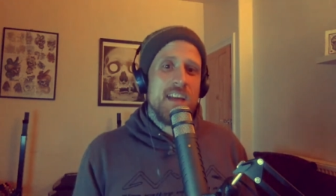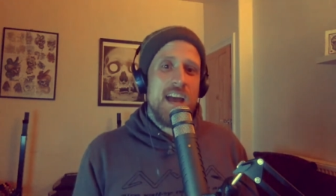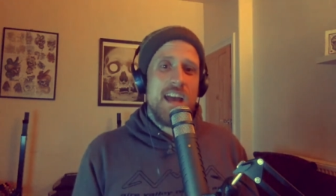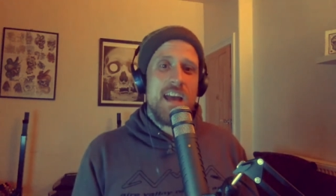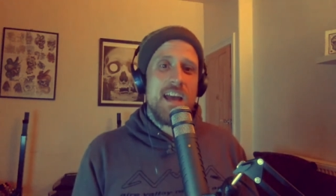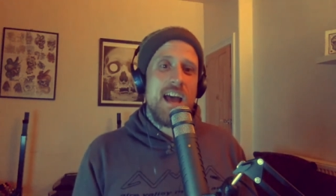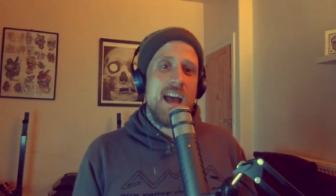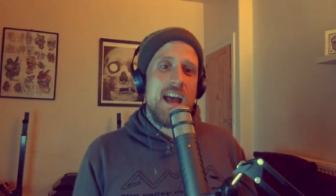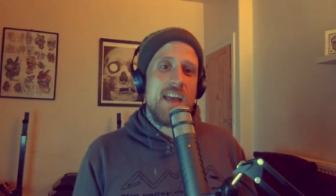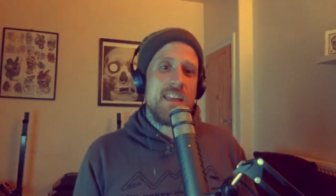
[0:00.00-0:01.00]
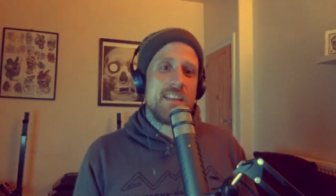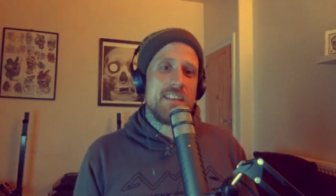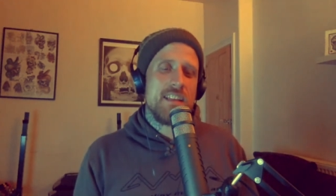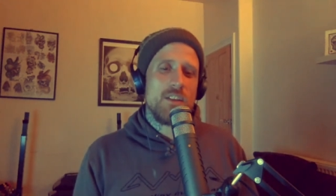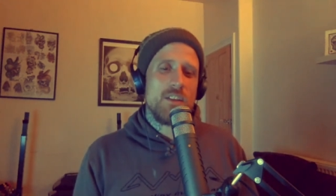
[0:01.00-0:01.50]
I
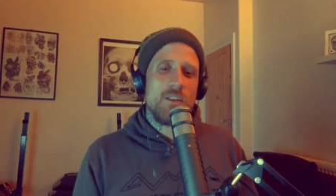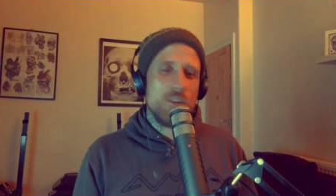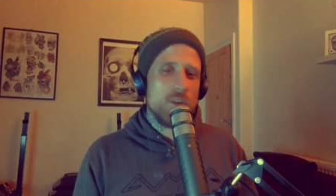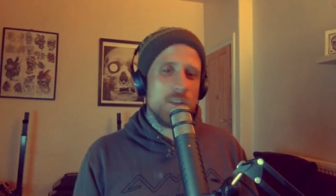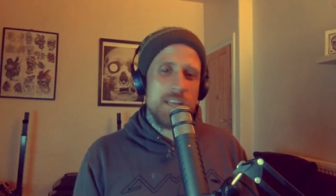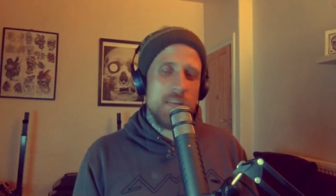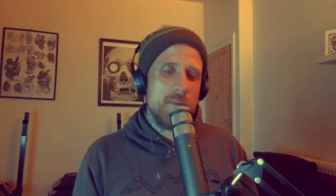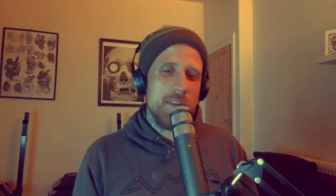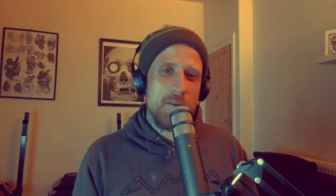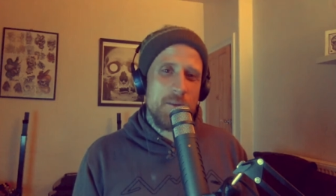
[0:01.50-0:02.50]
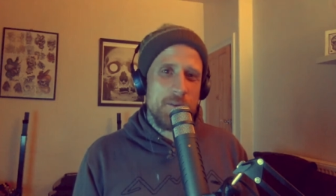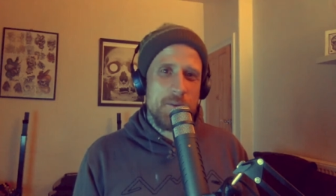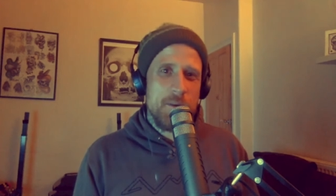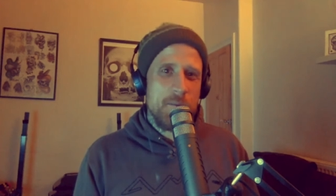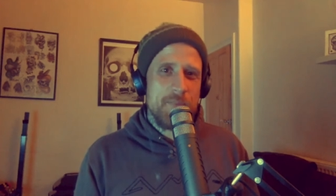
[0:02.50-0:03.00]
love the color scheme on that one as
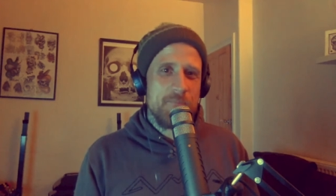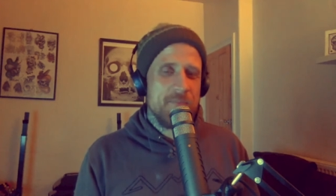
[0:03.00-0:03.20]
well, man.